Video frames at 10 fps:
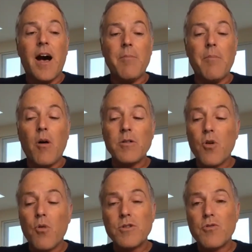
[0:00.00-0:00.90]
Also,
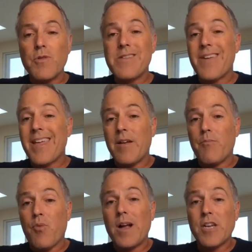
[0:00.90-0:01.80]
at 123, you get a
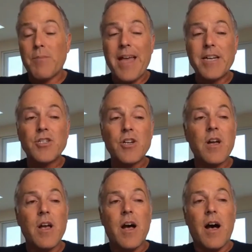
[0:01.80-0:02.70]
project manager
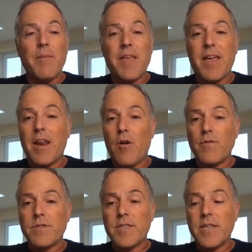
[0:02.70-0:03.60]
that kind of
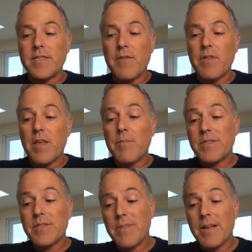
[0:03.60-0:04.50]
oversees everything. But
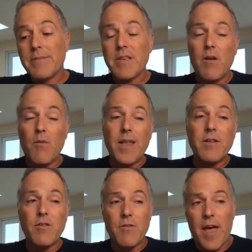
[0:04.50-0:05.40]
sometimes a way
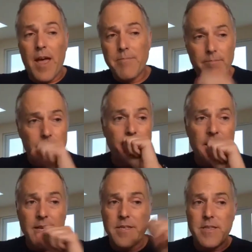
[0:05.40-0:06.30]
to do that
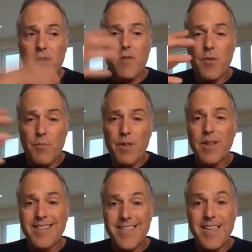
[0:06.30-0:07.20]
is, if you're
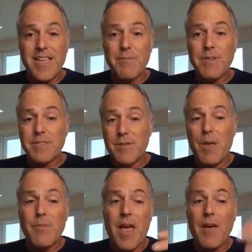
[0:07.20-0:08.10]
building a team, is to
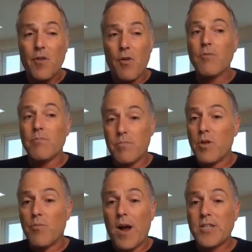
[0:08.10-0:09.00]
maybe have your own,
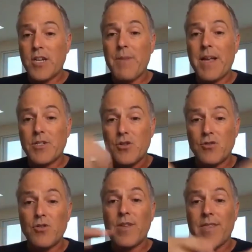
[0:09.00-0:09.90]
project manager
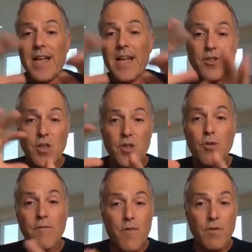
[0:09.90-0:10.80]
doing that so that you
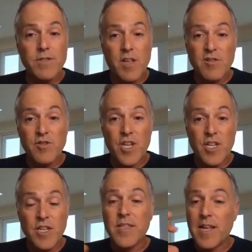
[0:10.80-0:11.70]
can focus on your
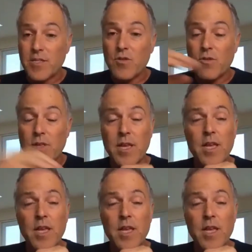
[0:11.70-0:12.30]
genius. That certainly